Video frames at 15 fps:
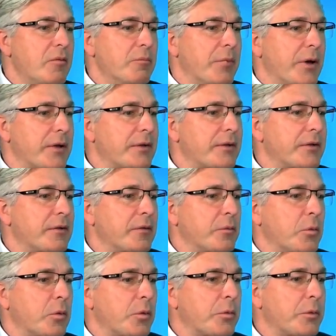But
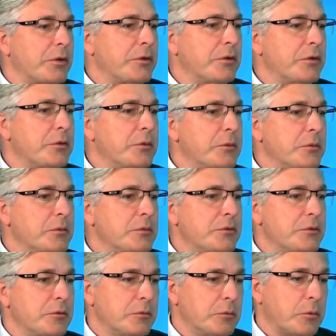what we
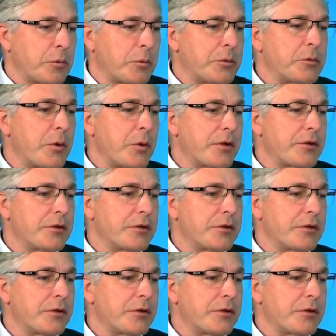try